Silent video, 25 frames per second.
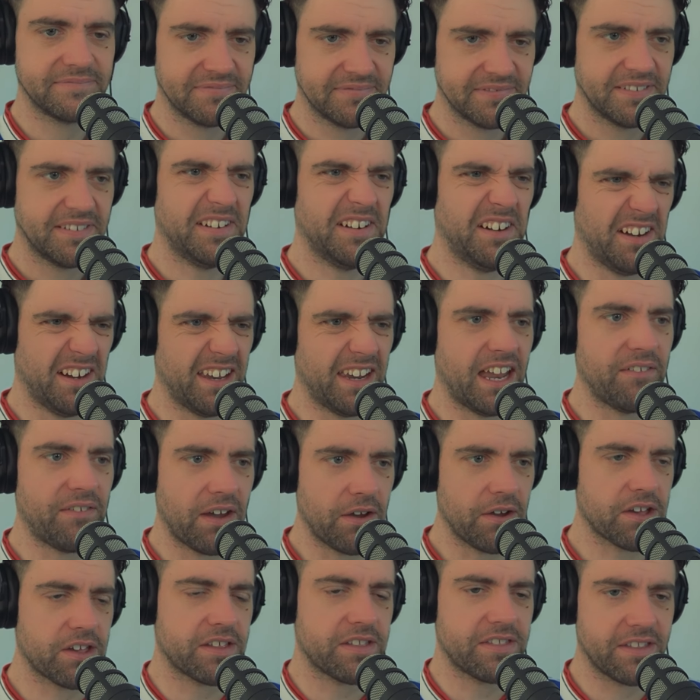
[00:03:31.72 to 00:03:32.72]
Oh, I love
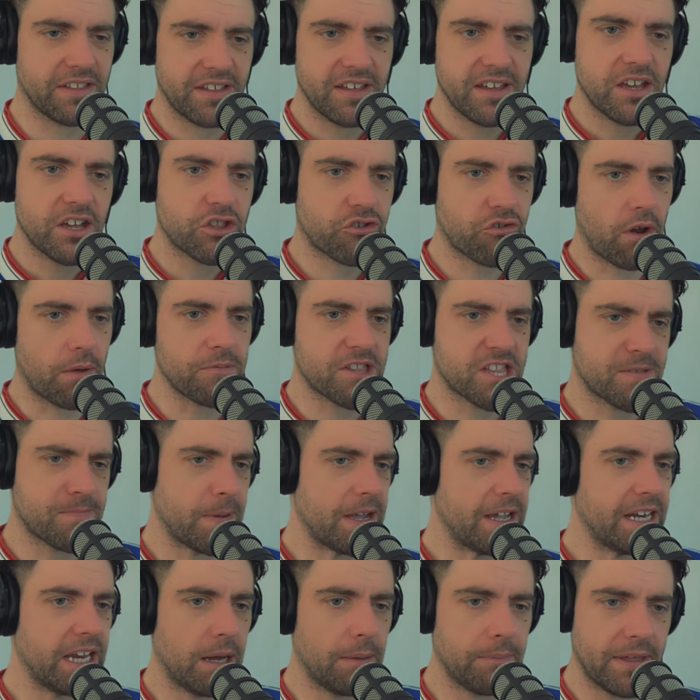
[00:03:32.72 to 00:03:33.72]
how drums
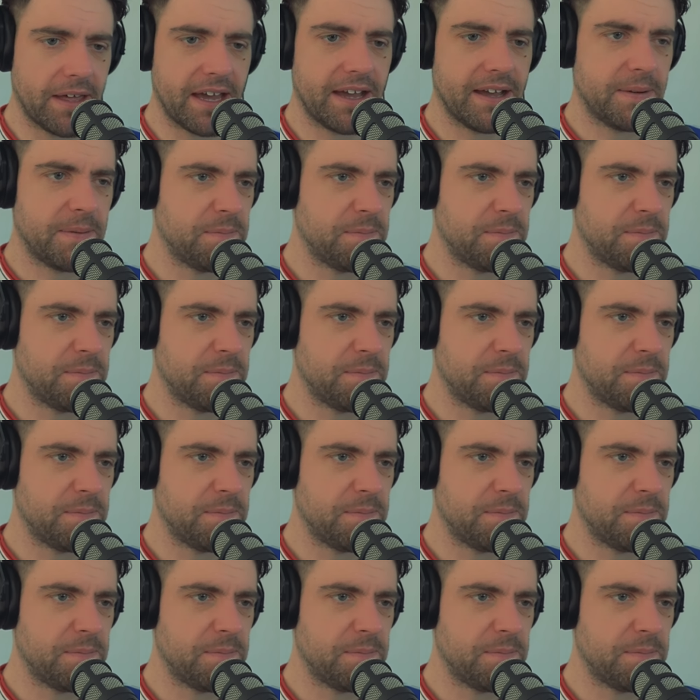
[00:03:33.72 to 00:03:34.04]
speed up there.